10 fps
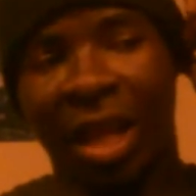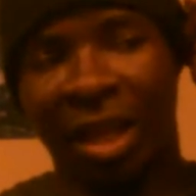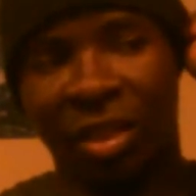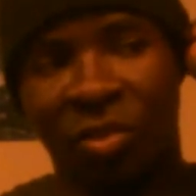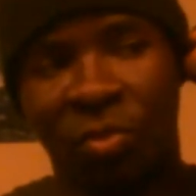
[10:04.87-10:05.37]

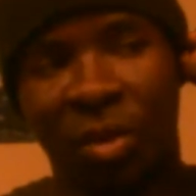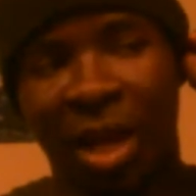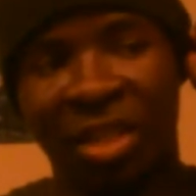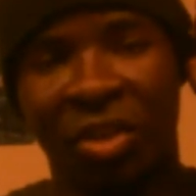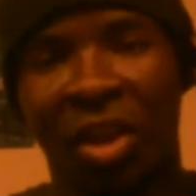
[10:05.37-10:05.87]
like to where
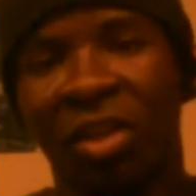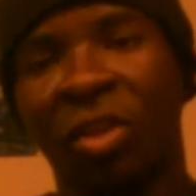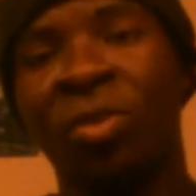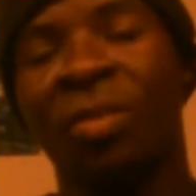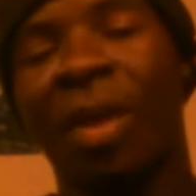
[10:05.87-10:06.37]
I start
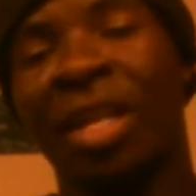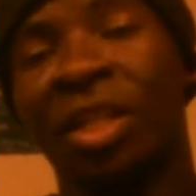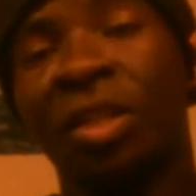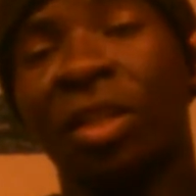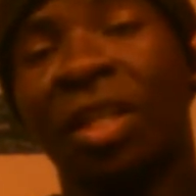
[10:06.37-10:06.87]
losing my
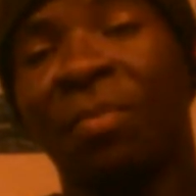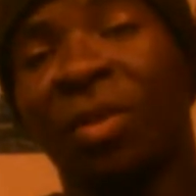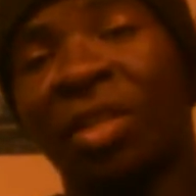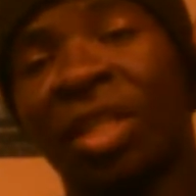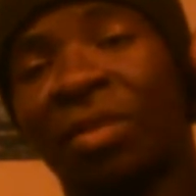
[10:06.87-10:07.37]
agility,
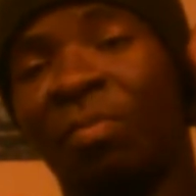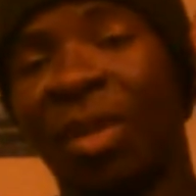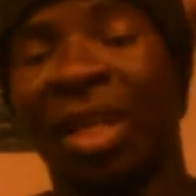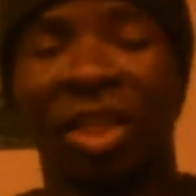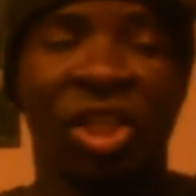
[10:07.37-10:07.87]
but just
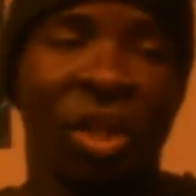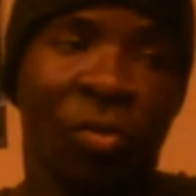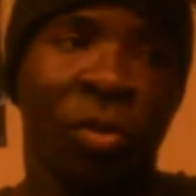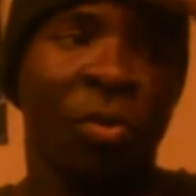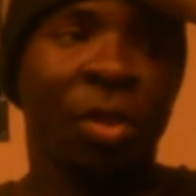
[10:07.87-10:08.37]
big in general,